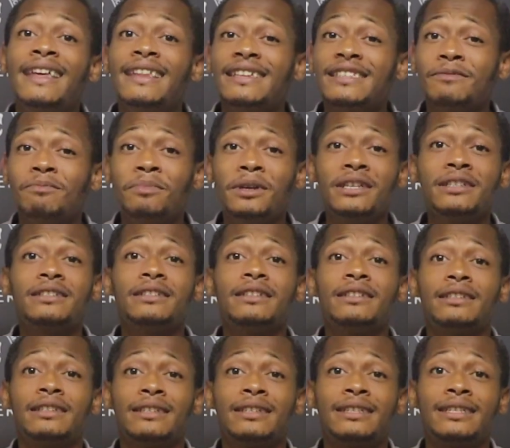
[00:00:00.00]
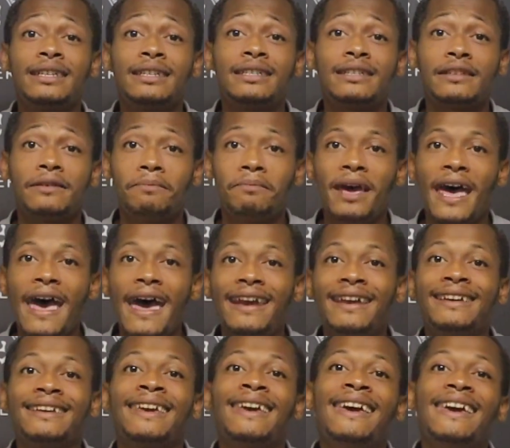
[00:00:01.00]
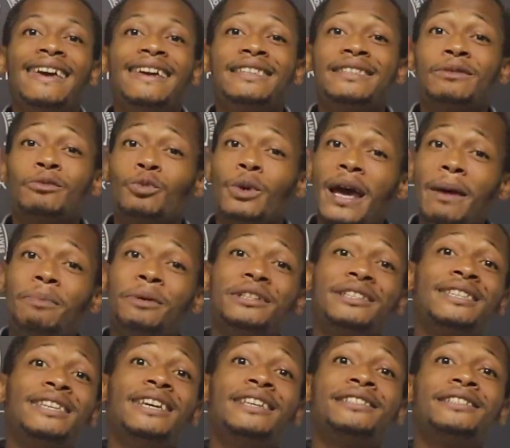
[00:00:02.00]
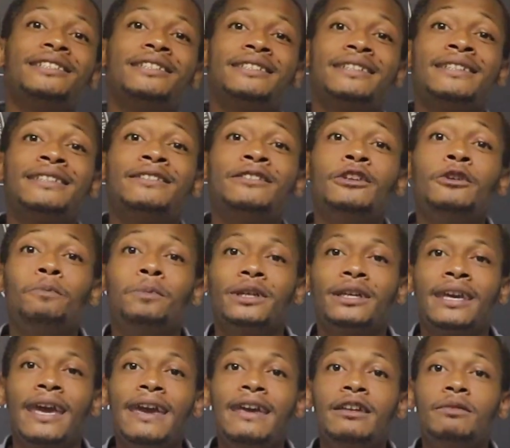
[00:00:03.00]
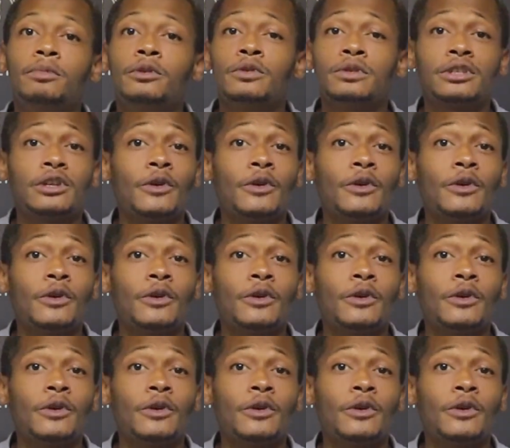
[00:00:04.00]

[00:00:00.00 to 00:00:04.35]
This business is systematic, it's repetitious, it's duplicatable.